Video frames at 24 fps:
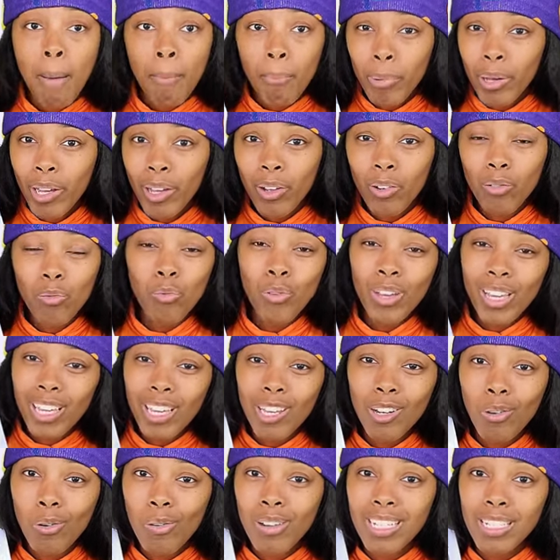But we
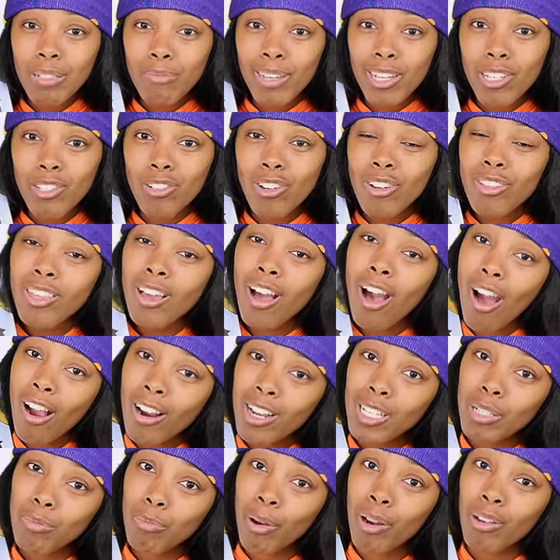can always make sure that
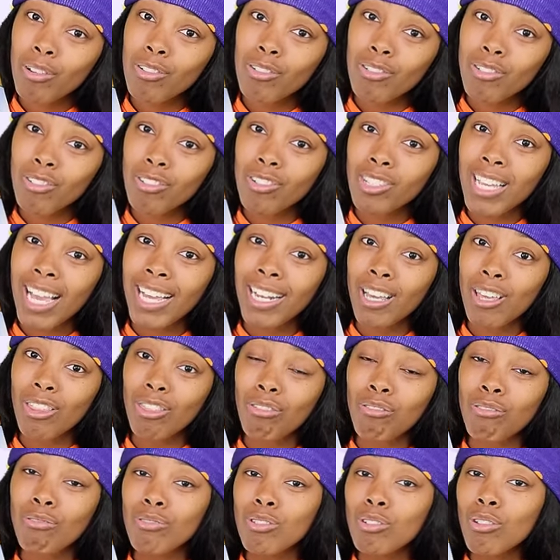our sparkles are shining
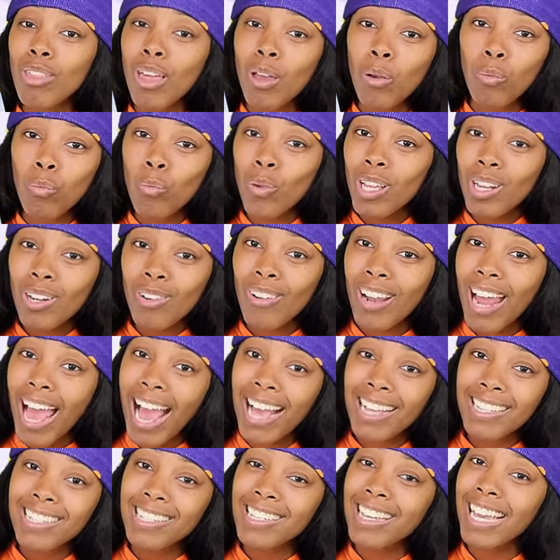through so that we don't
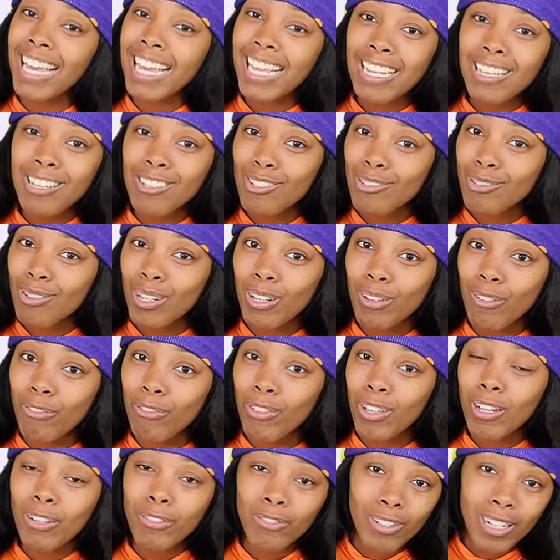add to any sort of
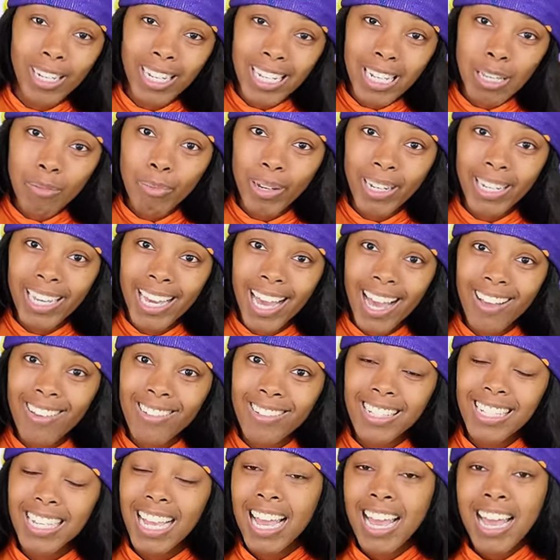fear for anybody
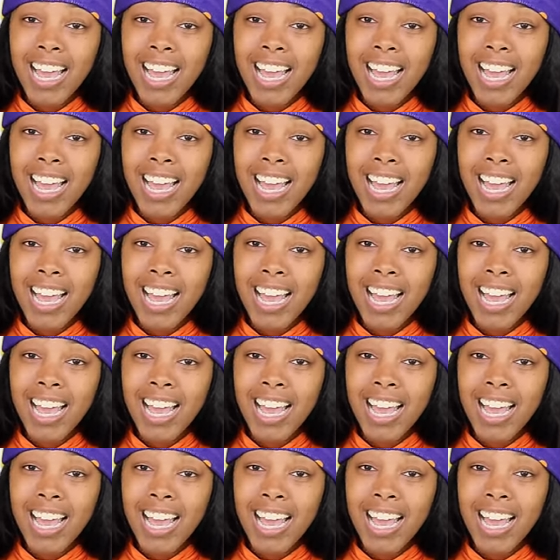else,